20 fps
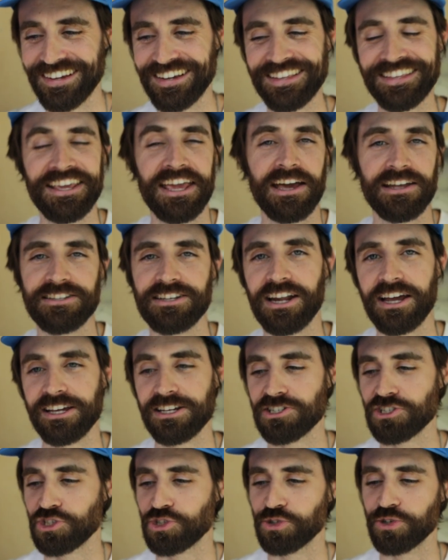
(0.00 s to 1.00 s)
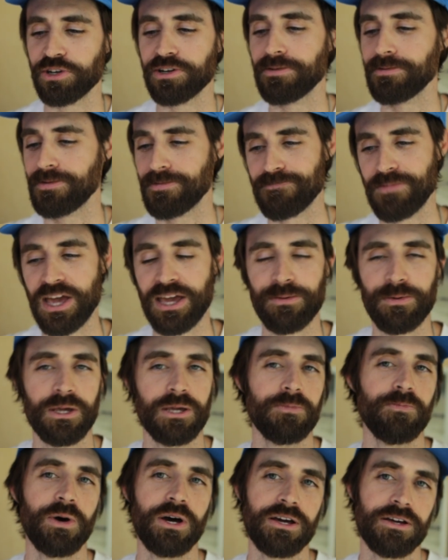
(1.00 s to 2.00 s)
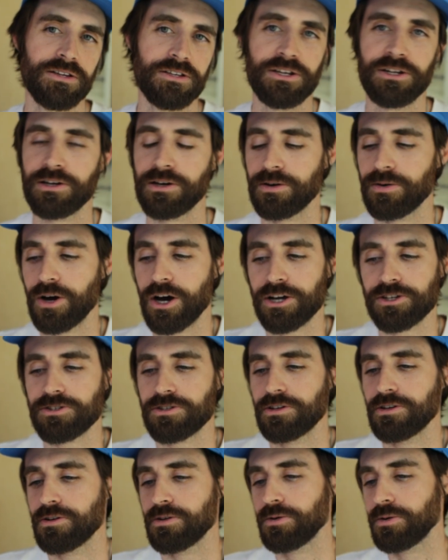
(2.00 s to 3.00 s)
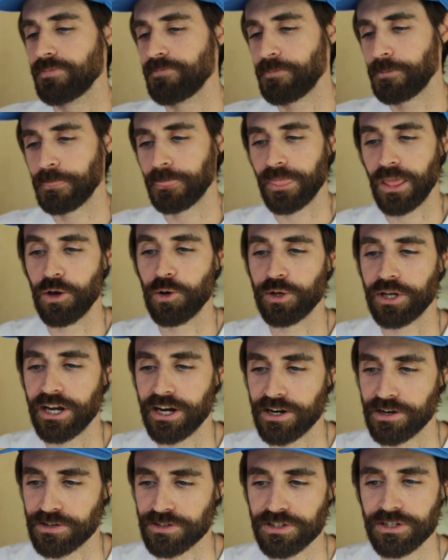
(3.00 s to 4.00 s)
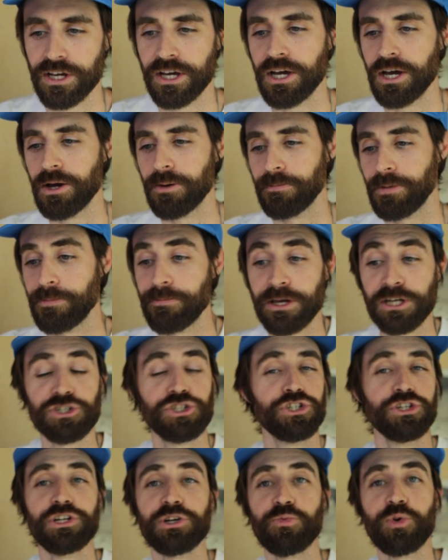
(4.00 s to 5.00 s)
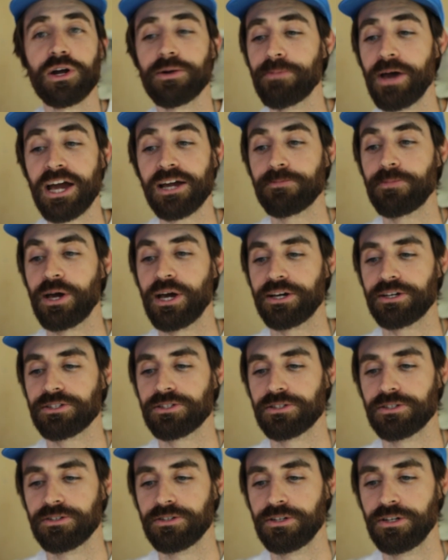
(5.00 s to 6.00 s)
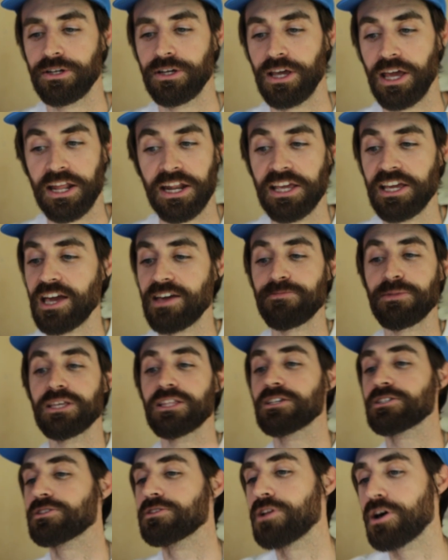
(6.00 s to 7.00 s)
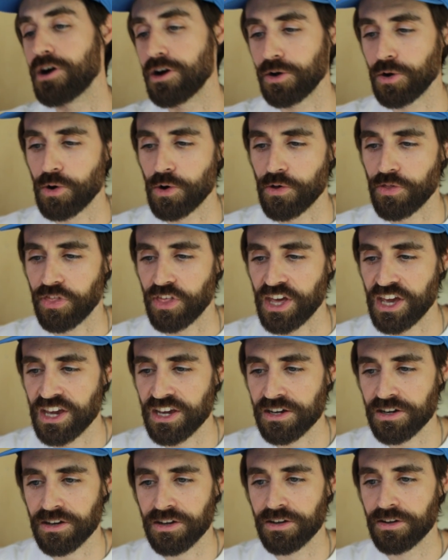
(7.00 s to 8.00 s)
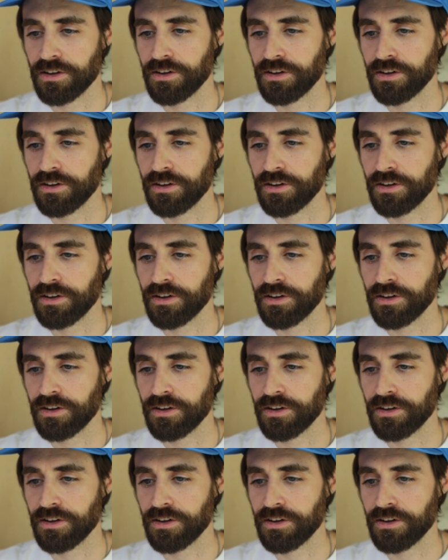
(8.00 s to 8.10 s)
Yeah, did I get destroyed? Maybe, but also, who cares? But men shouldn't wear backpacks. And he gave me this long whole thing,